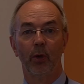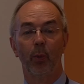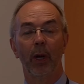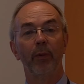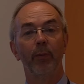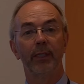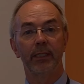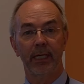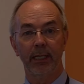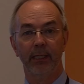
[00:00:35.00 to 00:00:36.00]
why we
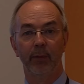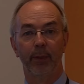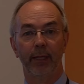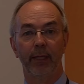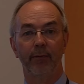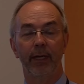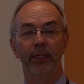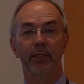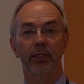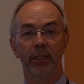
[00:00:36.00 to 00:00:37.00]
particularly believe
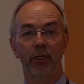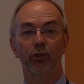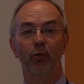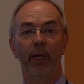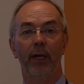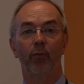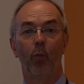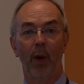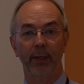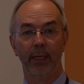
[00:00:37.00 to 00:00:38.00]
it's essential we have
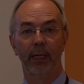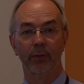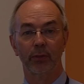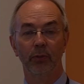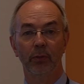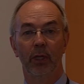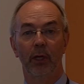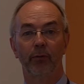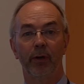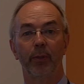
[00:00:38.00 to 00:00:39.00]
one council
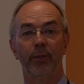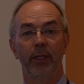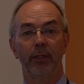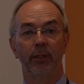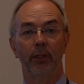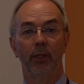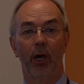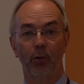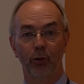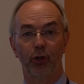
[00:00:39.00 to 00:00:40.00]
representing the
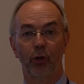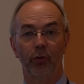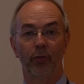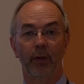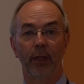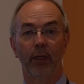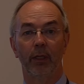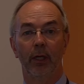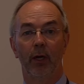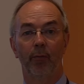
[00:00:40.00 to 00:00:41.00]
whole geography
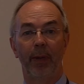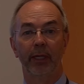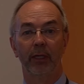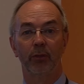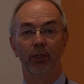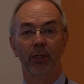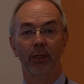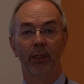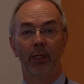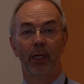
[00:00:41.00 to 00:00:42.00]
of
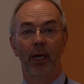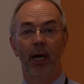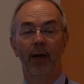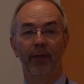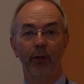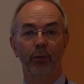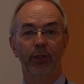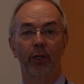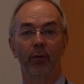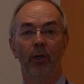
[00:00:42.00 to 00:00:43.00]
Buckinghamshire, and then
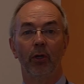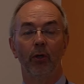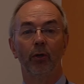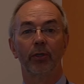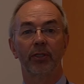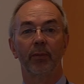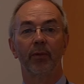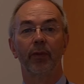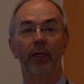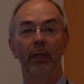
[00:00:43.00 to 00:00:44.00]
also look at some
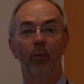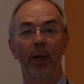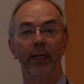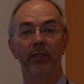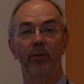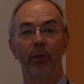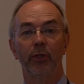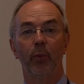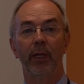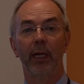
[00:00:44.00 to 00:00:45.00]
of the ways in
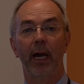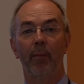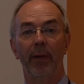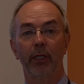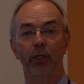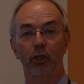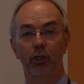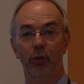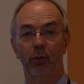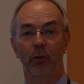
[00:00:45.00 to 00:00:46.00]
which we are making
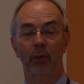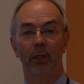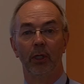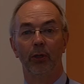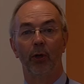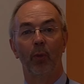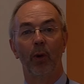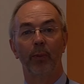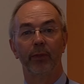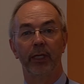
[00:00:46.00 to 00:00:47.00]
sure that
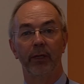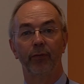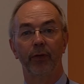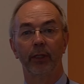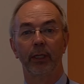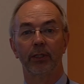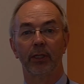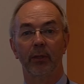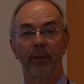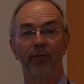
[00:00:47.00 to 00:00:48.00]
what we're delivering is
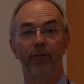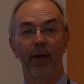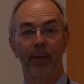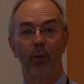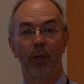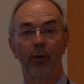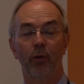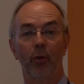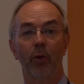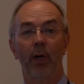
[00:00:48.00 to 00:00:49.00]
going to be far more
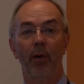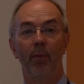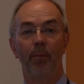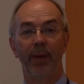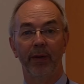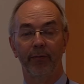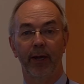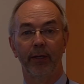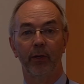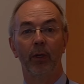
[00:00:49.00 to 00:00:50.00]
local, better
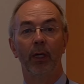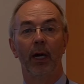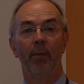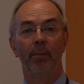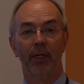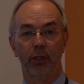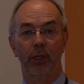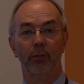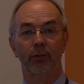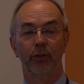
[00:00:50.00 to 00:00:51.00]
value, and much
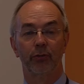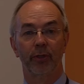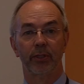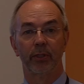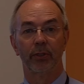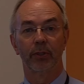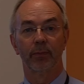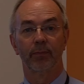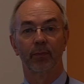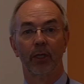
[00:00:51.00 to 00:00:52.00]
closer to
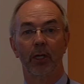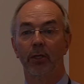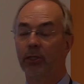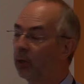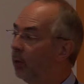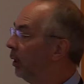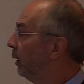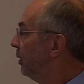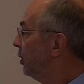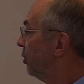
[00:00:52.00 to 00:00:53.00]
residents. So
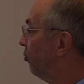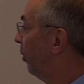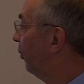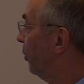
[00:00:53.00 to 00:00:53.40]
let's just run